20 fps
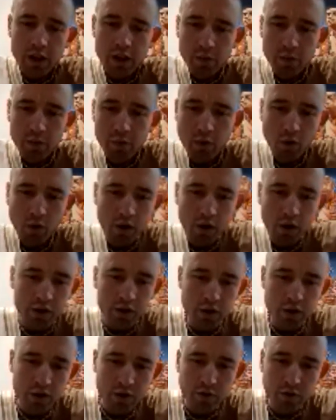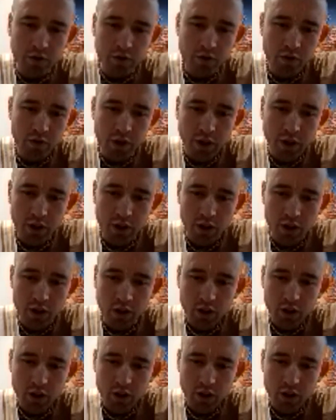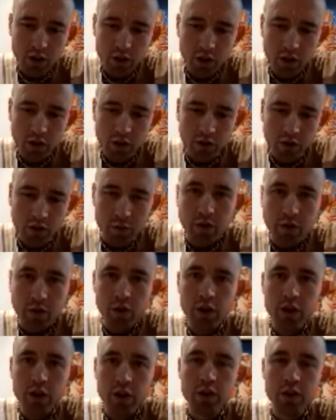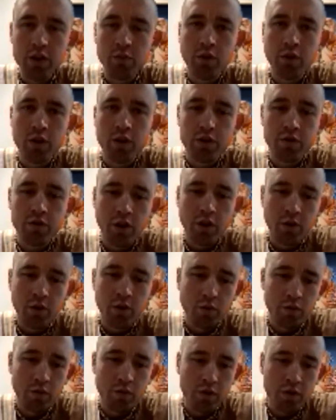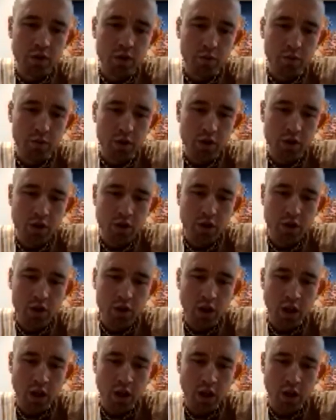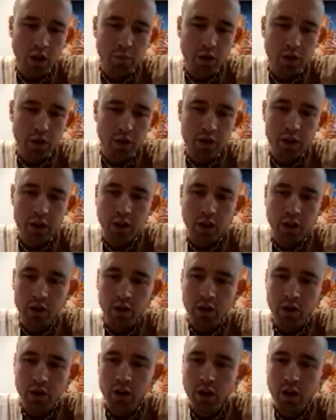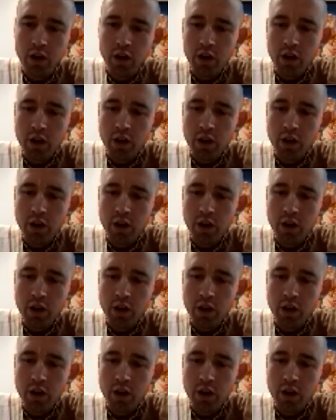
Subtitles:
importance of hearing from authorities, the importance of hearing with submission, and in particular,